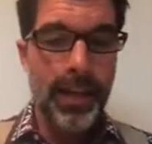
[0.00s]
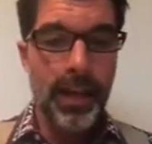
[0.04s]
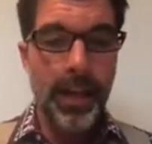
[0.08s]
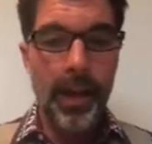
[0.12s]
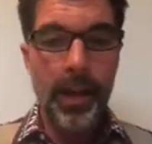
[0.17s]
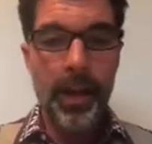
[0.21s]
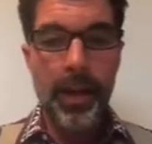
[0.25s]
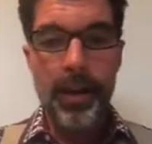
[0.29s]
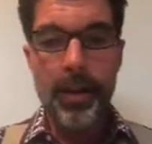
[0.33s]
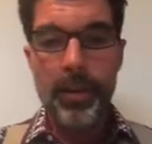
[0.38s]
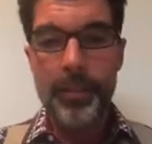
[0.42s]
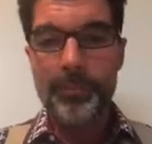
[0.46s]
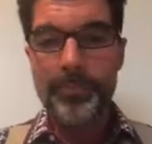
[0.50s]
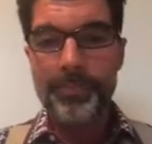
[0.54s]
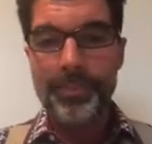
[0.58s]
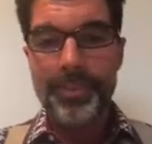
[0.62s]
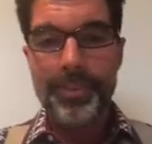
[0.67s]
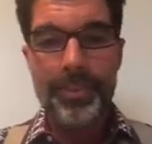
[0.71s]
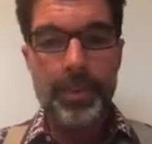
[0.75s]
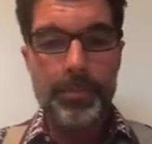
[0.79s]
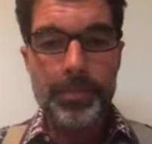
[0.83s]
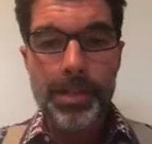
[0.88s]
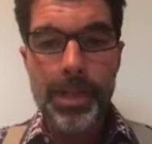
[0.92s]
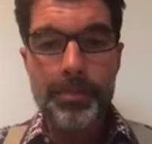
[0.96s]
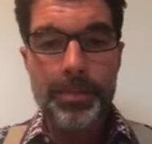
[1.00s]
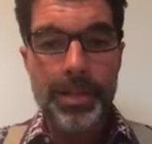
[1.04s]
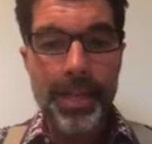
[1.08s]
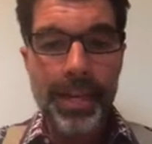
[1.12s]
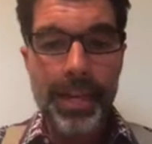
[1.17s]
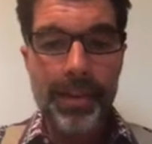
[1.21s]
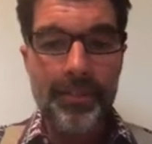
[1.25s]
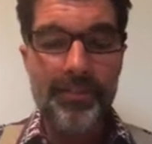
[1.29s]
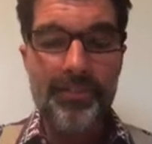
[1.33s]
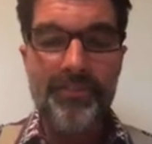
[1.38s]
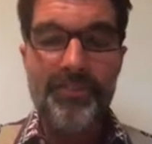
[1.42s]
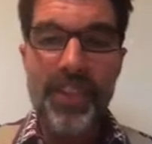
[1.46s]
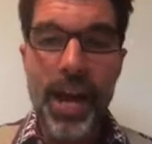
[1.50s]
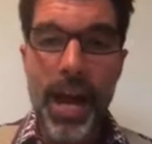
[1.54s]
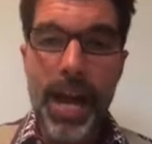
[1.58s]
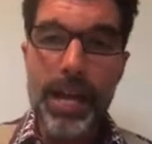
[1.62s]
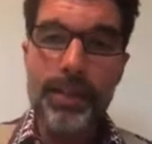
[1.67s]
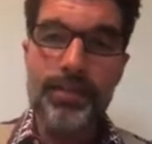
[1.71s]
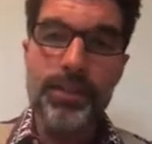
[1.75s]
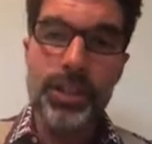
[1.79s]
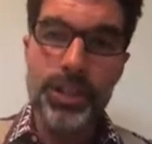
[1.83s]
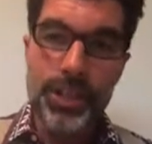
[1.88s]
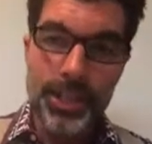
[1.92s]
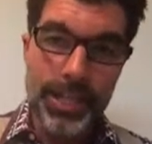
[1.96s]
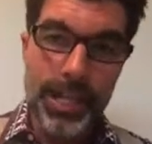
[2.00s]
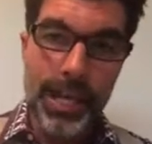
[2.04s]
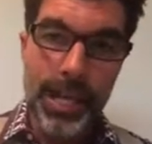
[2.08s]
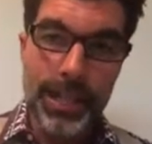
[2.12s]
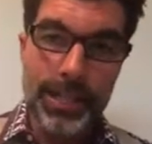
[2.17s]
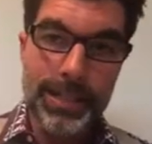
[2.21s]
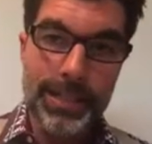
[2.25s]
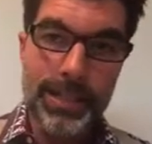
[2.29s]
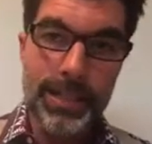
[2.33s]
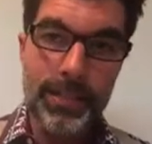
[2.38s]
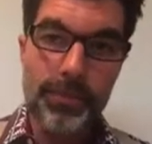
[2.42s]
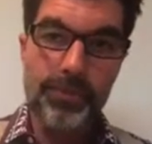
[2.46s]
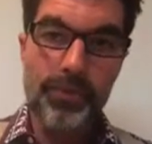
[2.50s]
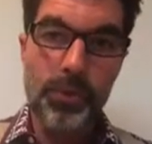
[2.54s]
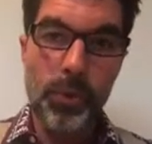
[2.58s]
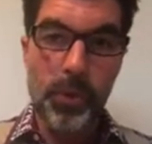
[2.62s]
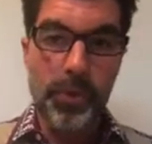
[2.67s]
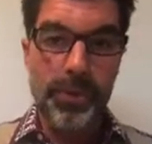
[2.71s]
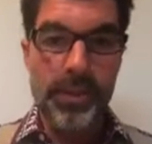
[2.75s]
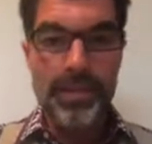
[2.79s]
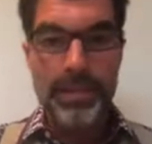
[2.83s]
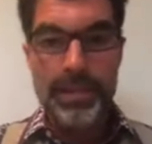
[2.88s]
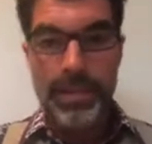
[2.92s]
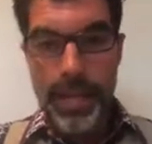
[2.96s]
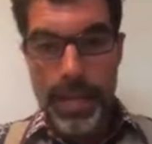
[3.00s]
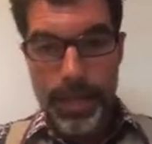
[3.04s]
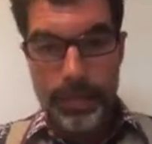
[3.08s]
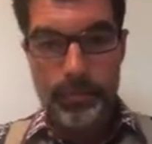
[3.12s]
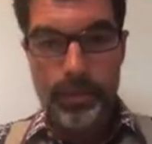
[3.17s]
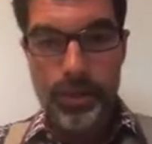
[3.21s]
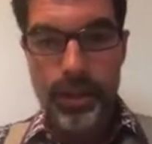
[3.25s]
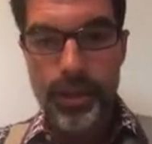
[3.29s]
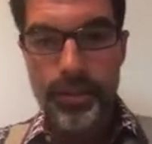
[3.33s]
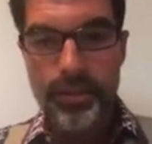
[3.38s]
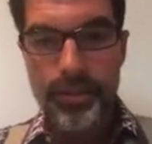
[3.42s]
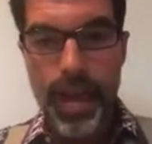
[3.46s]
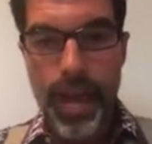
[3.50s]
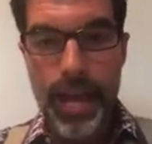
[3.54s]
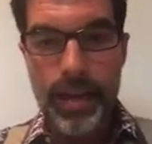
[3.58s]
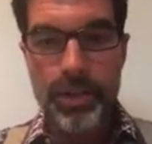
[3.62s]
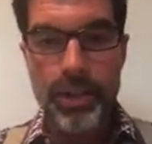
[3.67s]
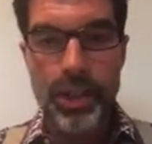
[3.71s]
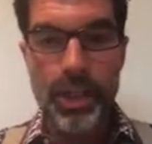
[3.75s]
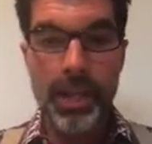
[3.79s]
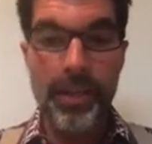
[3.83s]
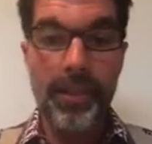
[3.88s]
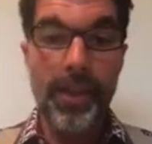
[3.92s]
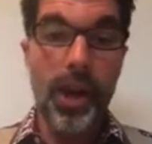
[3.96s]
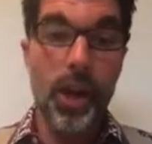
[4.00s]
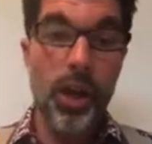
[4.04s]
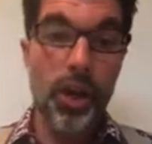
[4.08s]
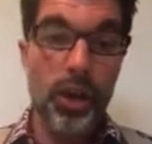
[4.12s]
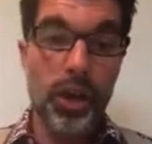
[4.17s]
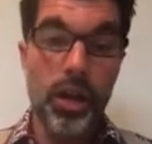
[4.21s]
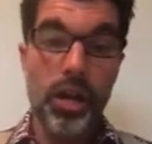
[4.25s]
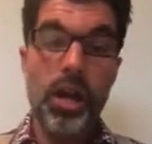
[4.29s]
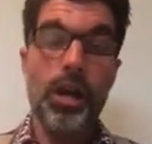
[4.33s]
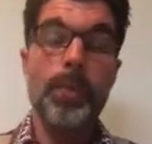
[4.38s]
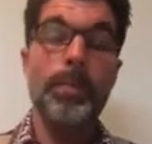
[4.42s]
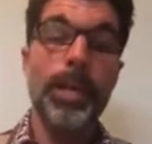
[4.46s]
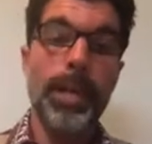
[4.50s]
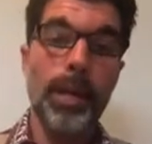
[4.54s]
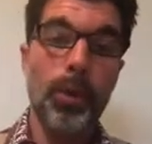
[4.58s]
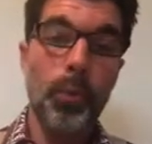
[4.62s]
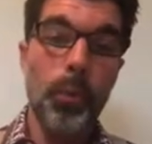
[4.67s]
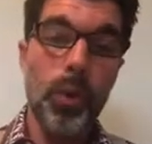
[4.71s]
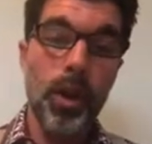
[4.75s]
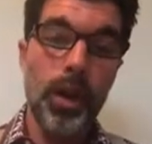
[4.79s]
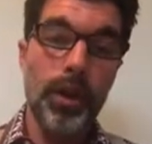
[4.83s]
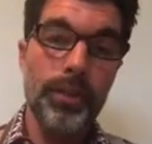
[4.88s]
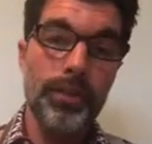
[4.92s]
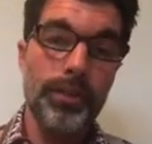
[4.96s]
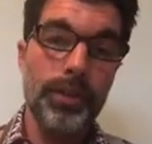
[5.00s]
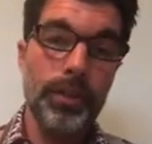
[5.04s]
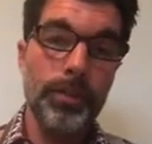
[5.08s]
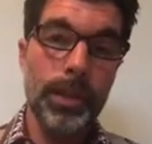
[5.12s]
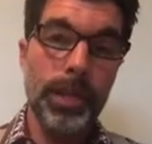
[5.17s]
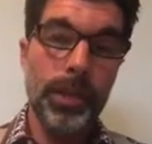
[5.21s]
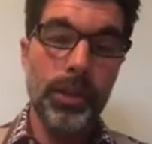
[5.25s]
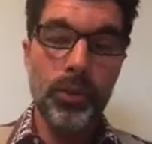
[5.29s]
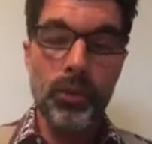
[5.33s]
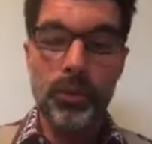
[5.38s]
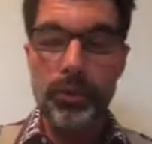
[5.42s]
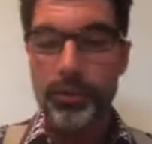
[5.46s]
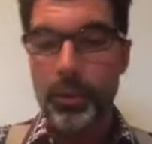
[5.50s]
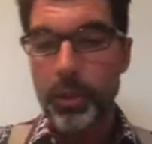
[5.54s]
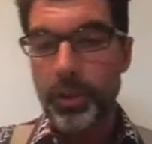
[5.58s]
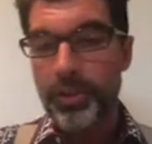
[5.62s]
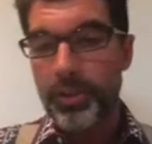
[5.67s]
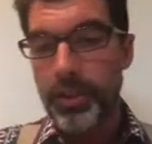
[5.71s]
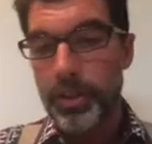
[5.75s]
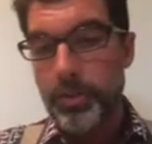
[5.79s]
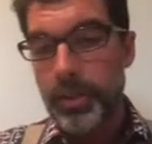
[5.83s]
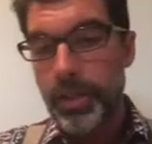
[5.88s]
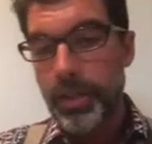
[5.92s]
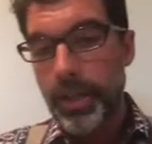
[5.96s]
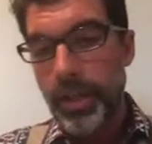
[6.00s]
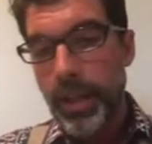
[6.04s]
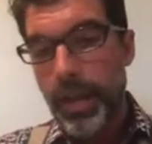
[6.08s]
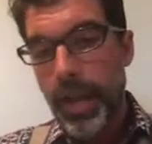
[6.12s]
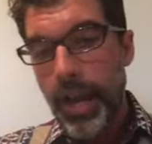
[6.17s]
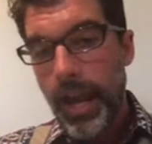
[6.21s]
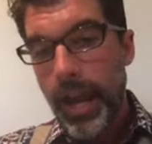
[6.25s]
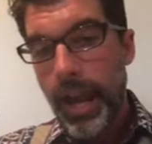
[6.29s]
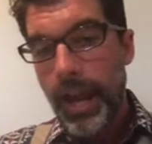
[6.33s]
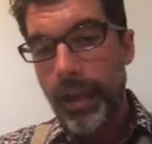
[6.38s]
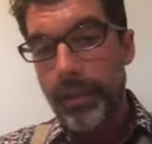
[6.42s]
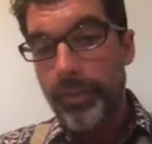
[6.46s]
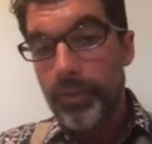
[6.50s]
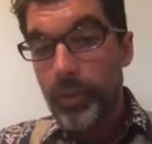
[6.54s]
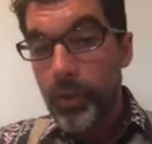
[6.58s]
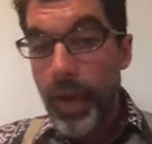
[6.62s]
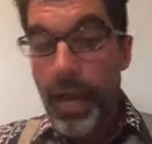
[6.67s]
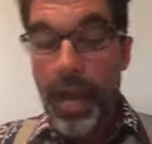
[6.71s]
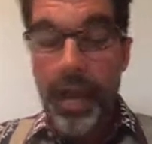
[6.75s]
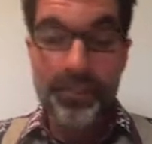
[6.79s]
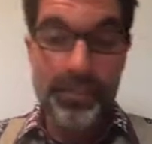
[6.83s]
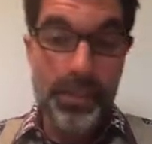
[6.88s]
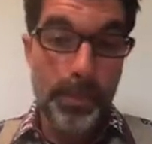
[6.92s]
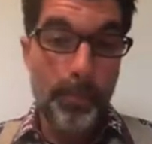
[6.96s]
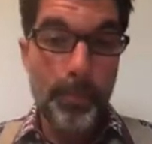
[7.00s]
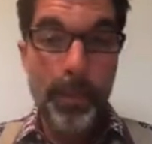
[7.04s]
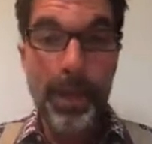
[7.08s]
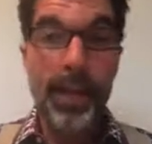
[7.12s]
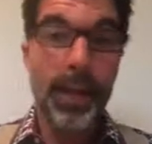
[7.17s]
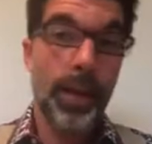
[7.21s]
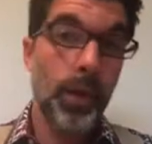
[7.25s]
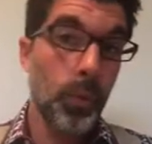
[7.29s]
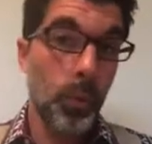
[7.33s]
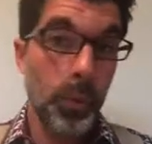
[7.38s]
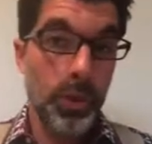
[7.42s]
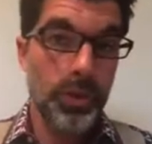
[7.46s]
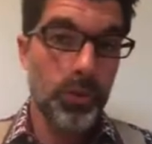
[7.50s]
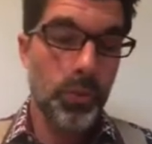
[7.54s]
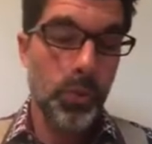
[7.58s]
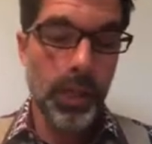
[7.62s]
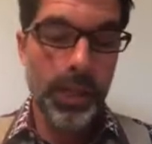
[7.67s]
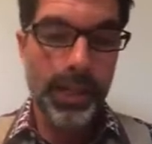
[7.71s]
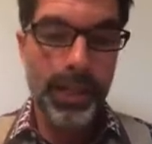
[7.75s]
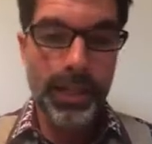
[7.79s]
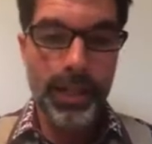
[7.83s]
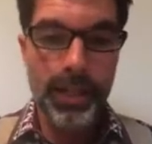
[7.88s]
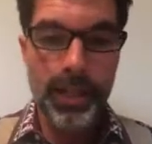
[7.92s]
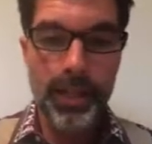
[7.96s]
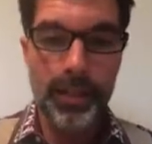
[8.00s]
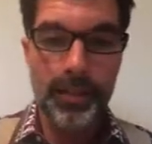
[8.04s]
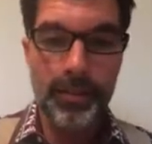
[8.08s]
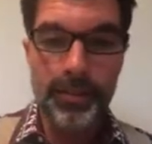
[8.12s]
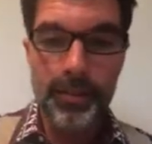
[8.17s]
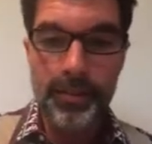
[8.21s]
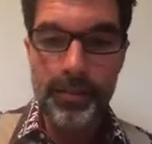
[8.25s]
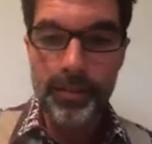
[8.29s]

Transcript: Sometimes I get 5 or 6 for the same transaction, and they all come in at once to my Google Voice number, and so I have to pick which one it is.